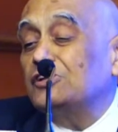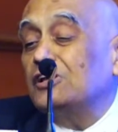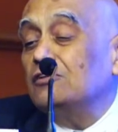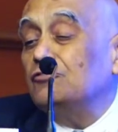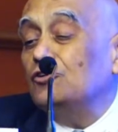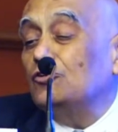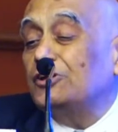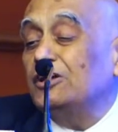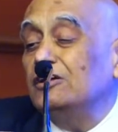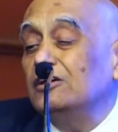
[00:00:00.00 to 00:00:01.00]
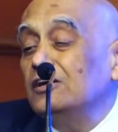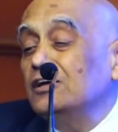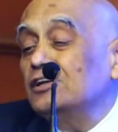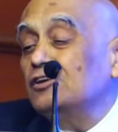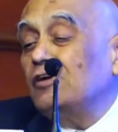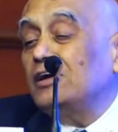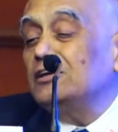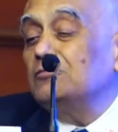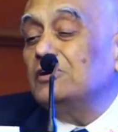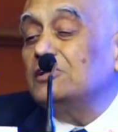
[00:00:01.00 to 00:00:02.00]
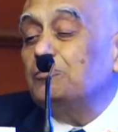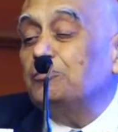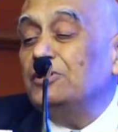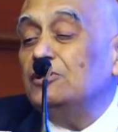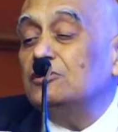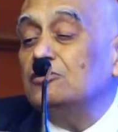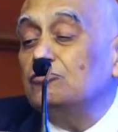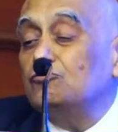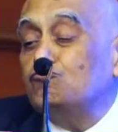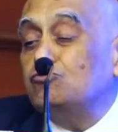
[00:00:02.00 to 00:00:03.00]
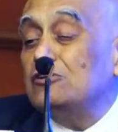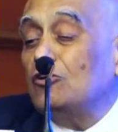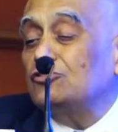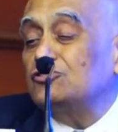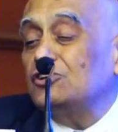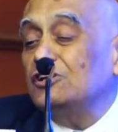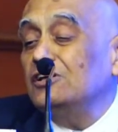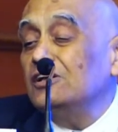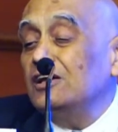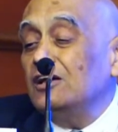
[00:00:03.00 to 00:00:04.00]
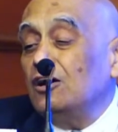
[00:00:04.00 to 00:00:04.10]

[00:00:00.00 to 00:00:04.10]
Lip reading: of the LVOT divided by the peak velocity